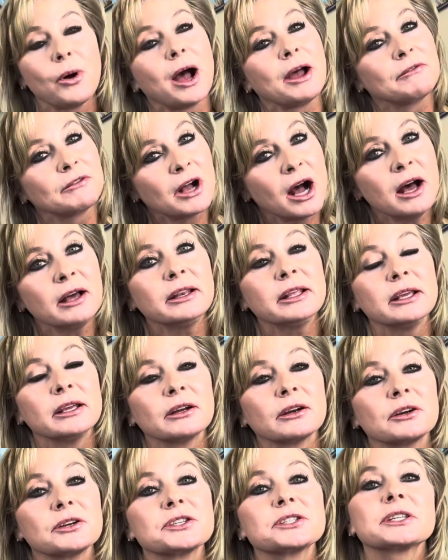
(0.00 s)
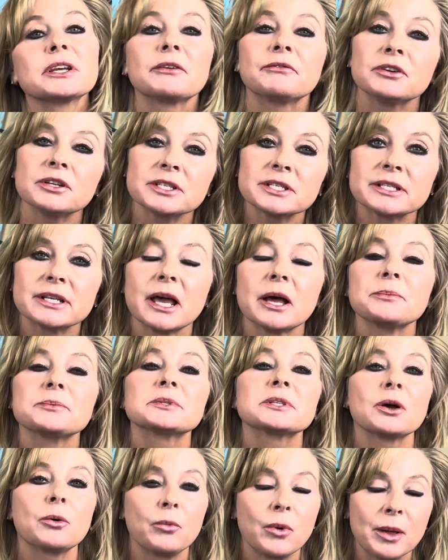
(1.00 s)
I've got here several steps
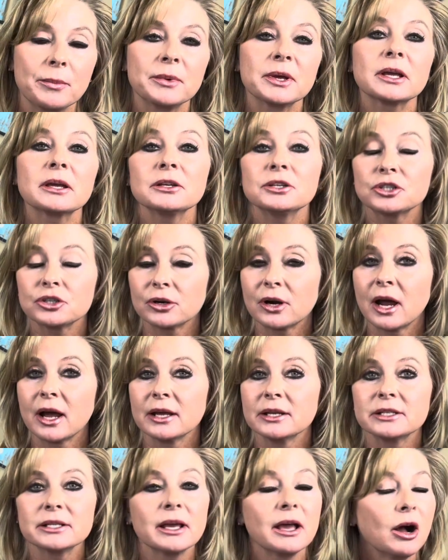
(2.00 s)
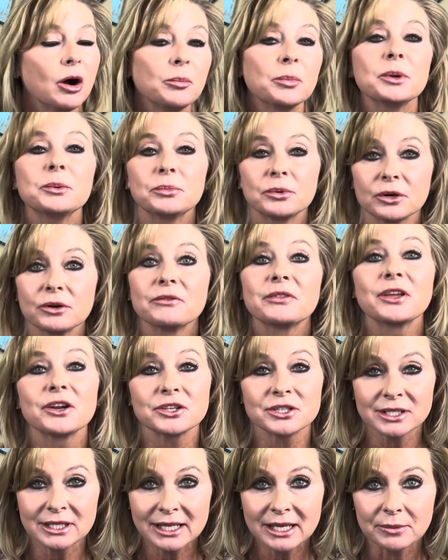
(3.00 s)
that women can try to help improve their
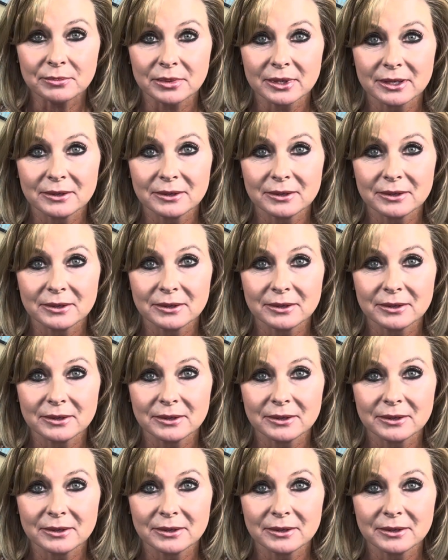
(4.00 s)
sleep.